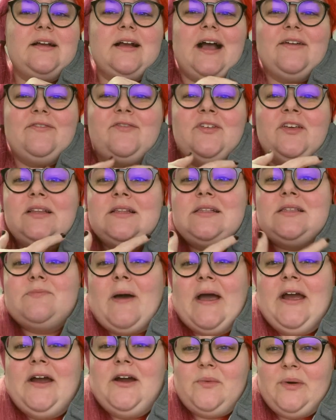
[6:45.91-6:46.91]
I feel
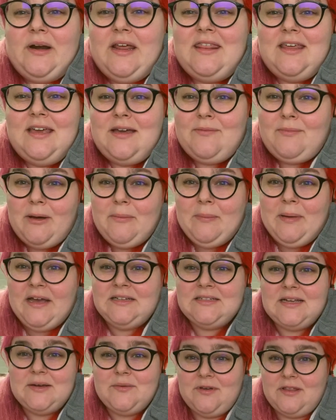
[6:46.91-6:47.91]
inspired when I think about painting